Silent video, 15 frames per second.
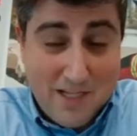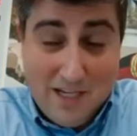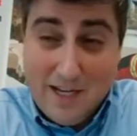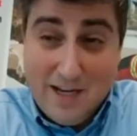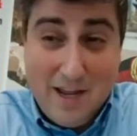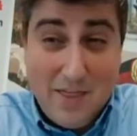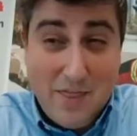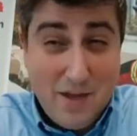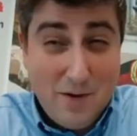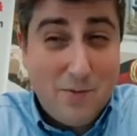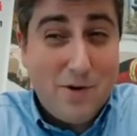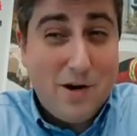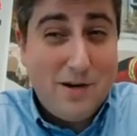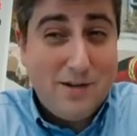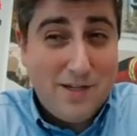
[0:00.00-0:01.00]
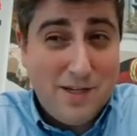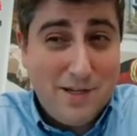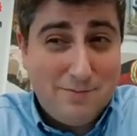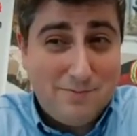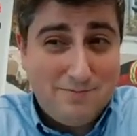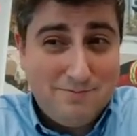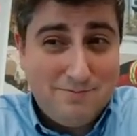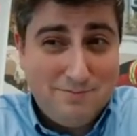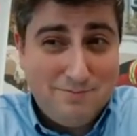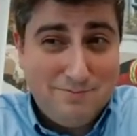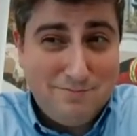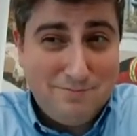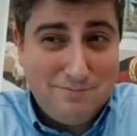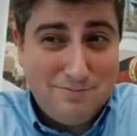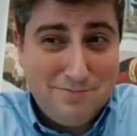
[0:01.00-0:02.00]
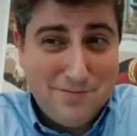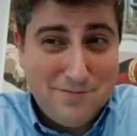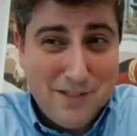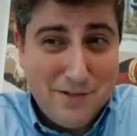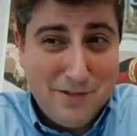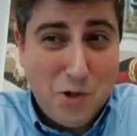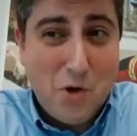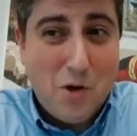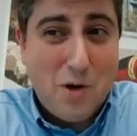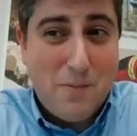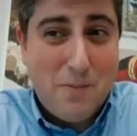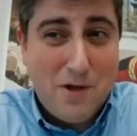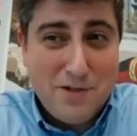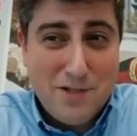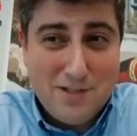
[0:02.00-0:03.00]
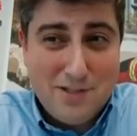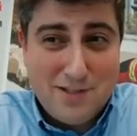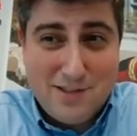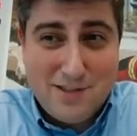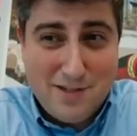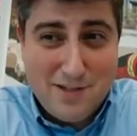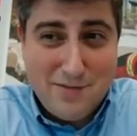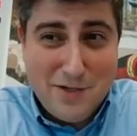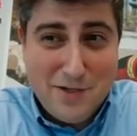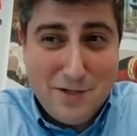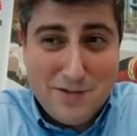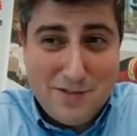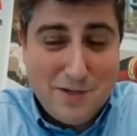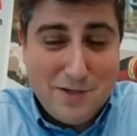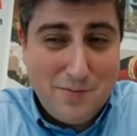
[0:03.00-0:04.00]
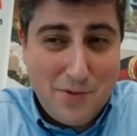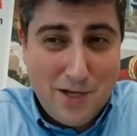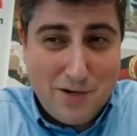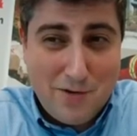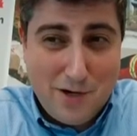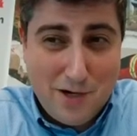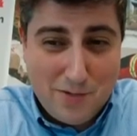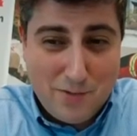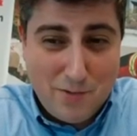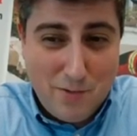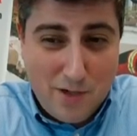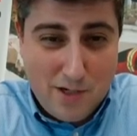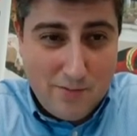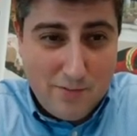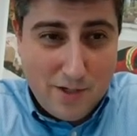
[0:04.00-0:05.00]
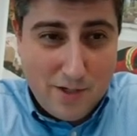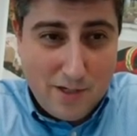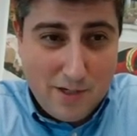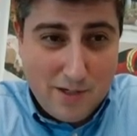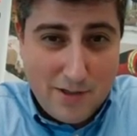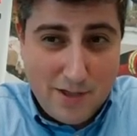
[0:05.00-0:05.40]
And I think we're out of time. So apologies that the video didn't play quite as we wanted, but uh,